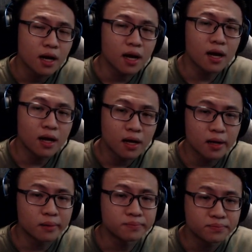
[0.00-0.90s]

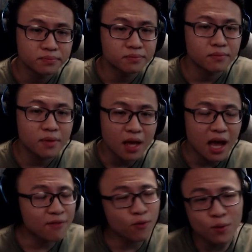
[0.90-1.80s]

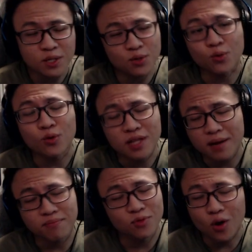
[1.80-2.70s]
I've always grown
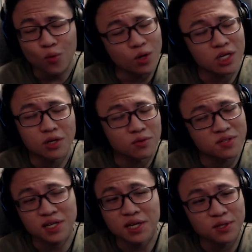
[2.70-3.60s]
up not working with
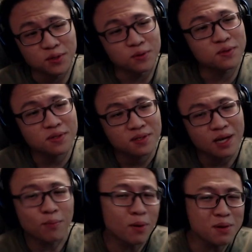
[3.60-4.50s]
schedules.
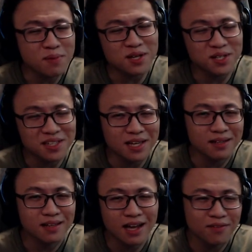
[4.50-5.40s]
I'll probably mention
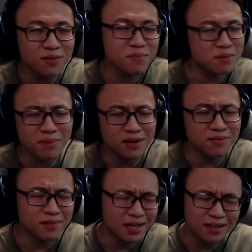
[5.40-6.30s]
that I haven't made my
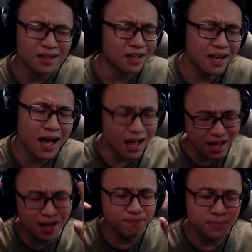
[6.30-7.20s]

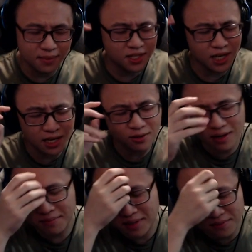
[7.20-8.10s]
channel
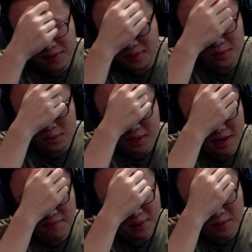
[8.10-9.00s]
update video that
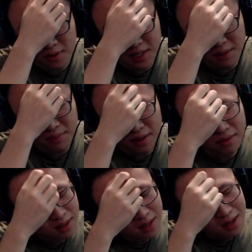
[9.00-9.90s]
I've been talking
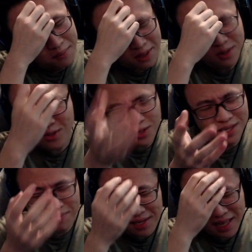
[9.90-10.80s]
about, but it's also
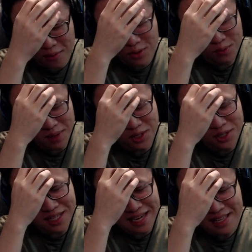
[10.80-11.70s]
something that I want to
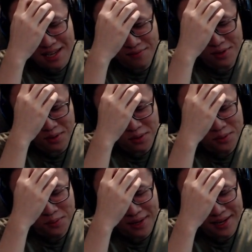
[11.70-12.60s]
mention in that
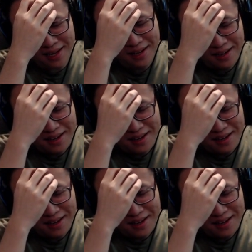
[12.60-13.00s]
video where